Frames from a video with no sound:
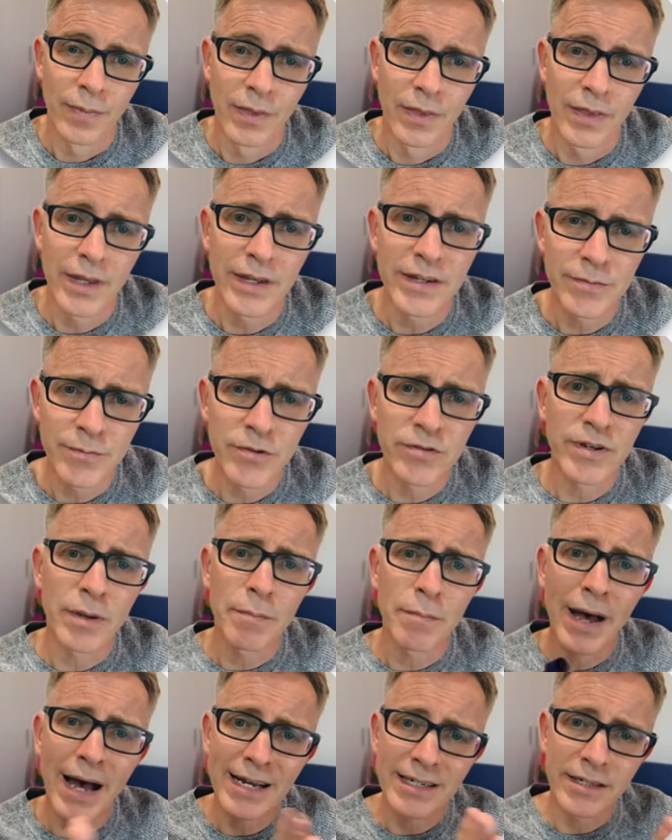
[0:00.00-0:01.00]
This moves it
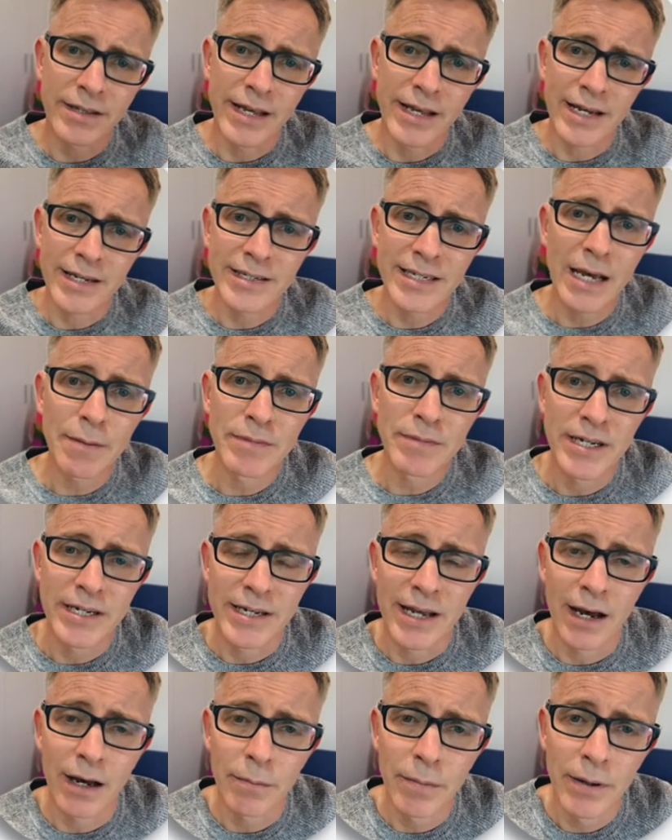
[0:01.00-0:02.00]
back to the Accepted
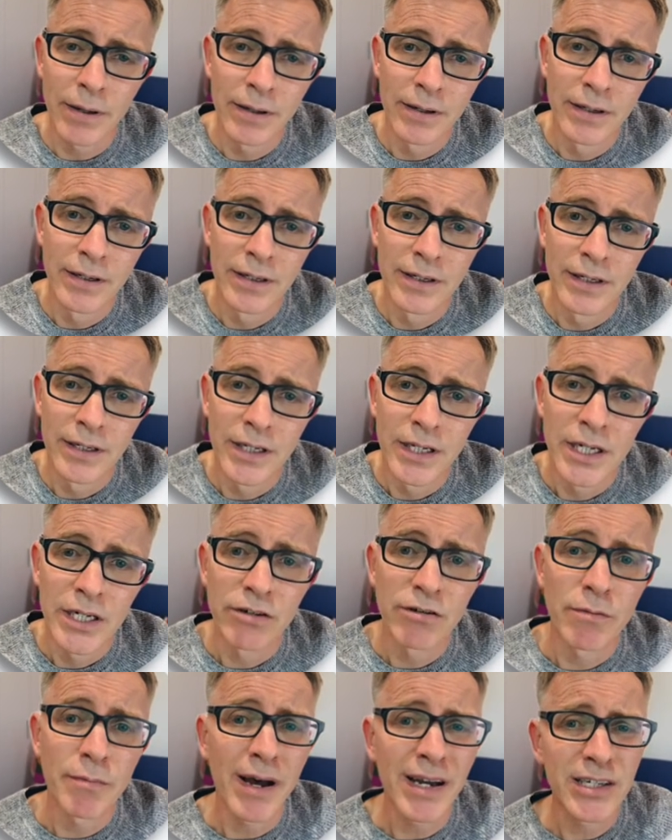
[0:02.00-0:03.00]
tab to
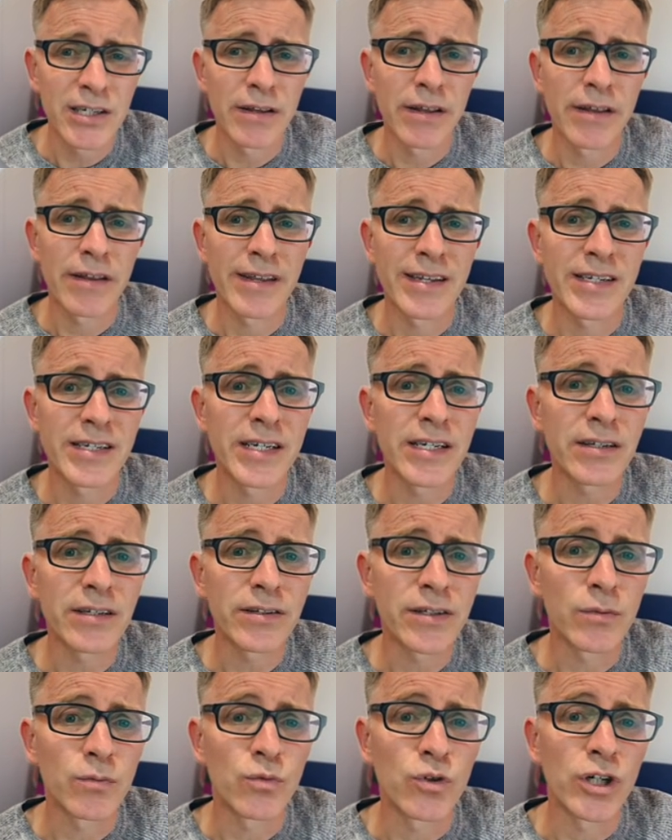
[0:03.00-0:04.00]
remind you that there's still
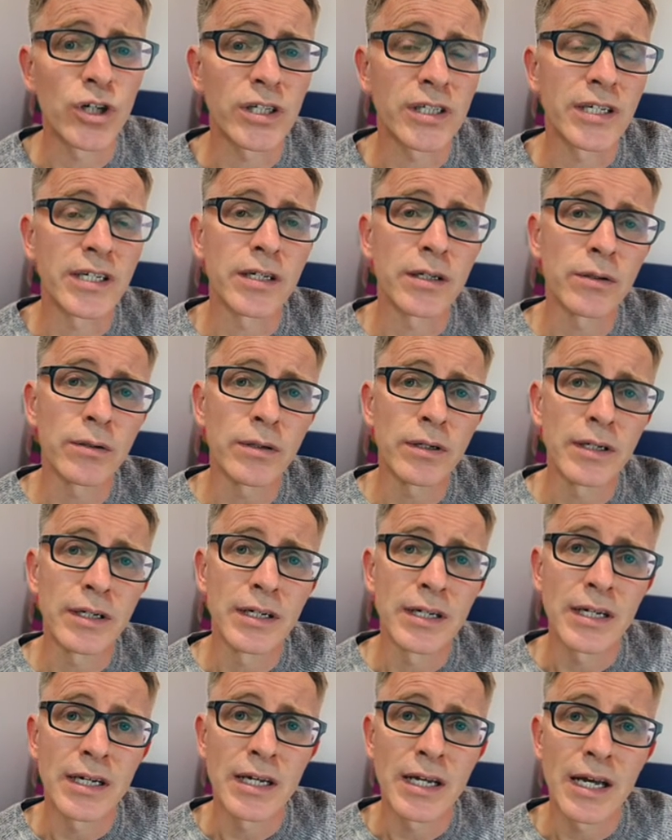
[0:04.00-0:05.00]
some work to do
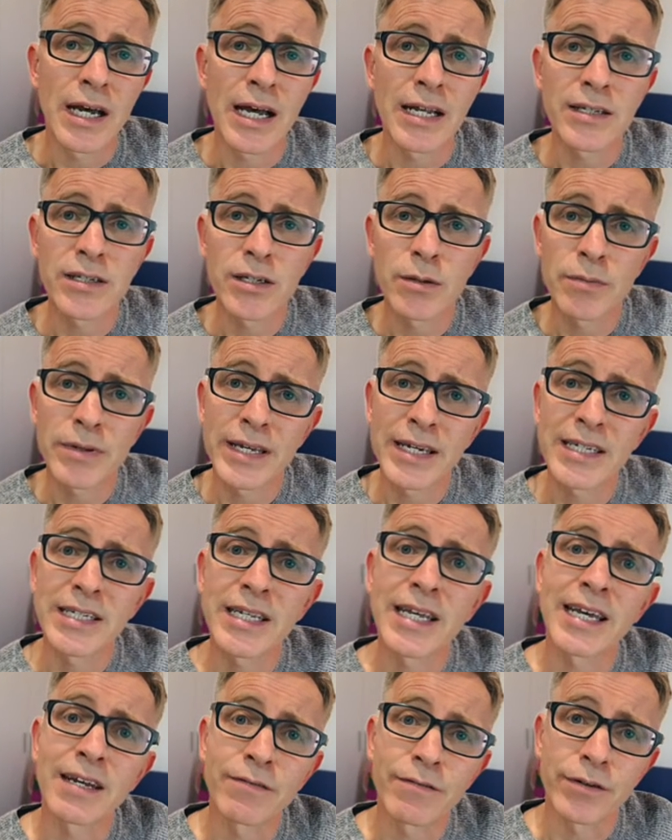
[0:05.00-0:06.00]
and something to
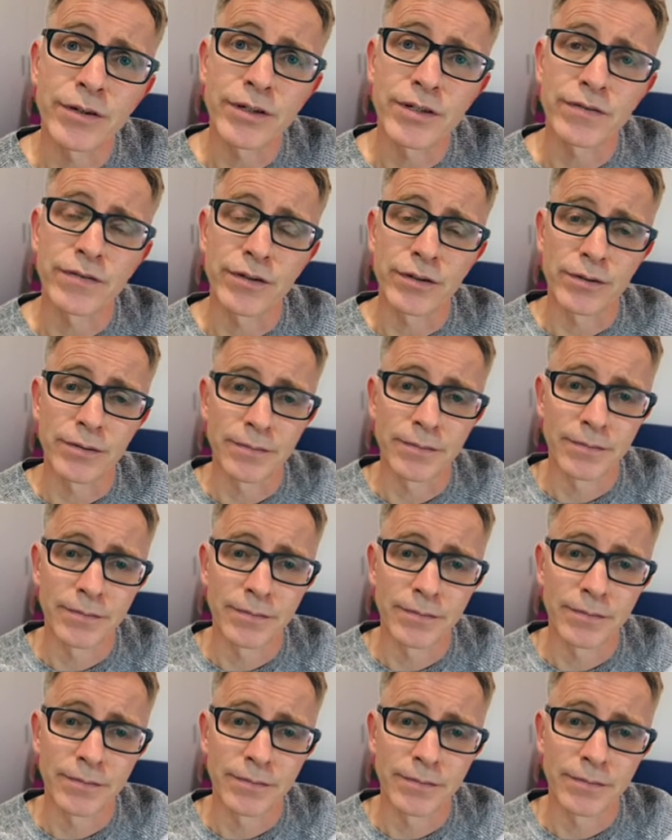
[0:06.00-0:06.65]
invoice for.